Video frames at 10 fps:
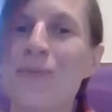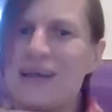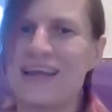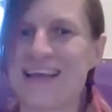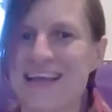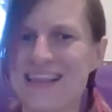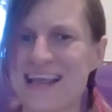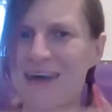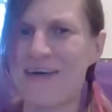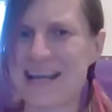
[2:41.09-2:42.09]

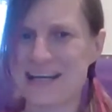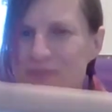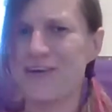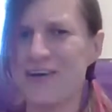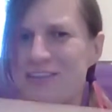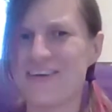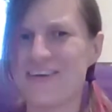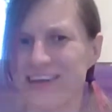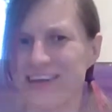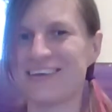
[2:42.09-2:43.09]
without any
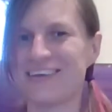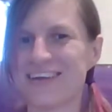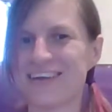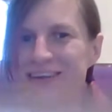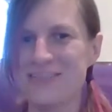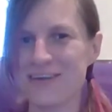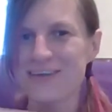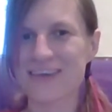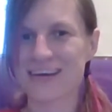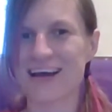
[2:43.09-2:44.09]
further
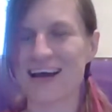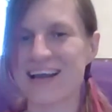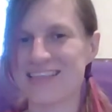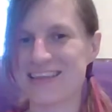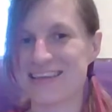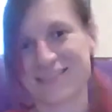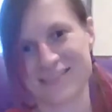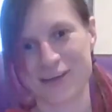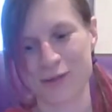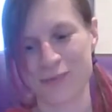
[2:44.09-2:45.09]
ado, I think
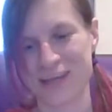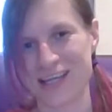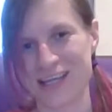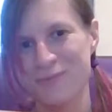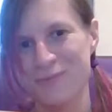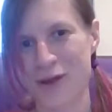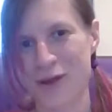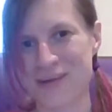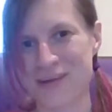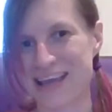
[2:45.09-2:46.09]
it's time we
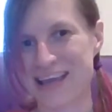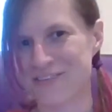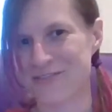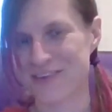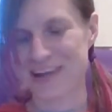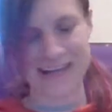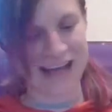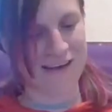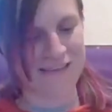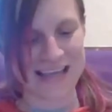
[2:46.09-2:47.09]
open it and find
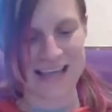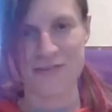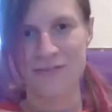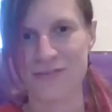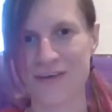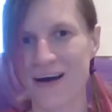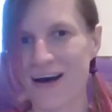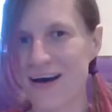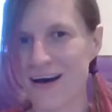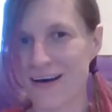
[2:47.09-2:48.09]
out if
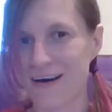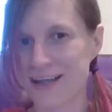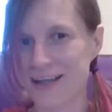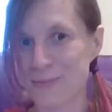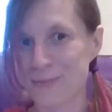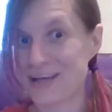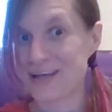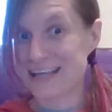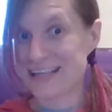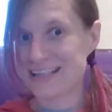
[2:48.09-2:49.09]
Hyena
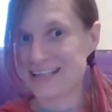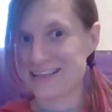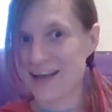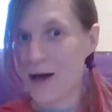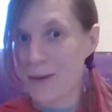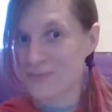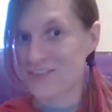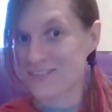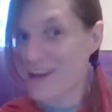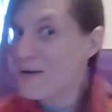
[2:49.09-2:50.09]
Boy is up
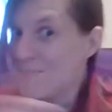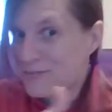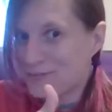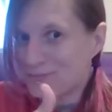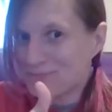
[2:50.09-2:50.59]
to snuff.